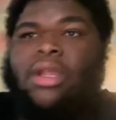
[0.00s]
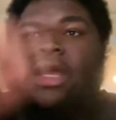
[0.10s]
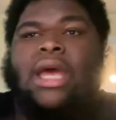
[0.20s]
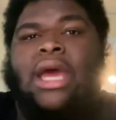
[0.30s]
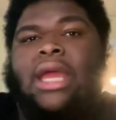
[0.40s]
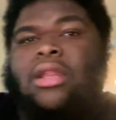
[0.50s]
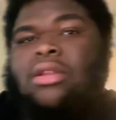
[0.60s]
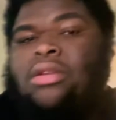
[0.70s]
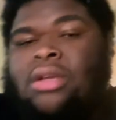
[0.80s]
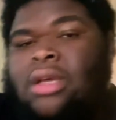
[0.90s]
And
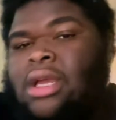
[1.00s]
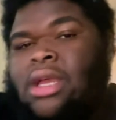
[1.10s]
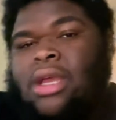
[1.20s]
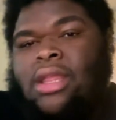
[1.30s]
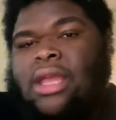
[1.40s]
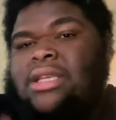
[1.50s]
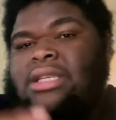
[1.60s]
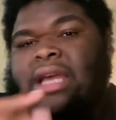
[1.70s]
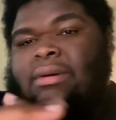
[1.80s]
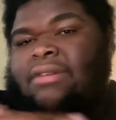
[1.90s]
that's just
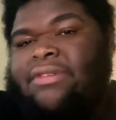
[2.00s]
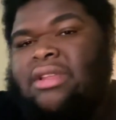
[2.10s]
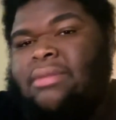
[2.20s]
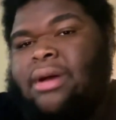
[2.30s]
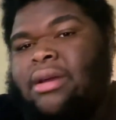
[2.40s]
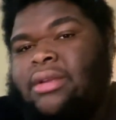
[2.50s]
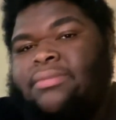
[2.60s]
how I feel about it.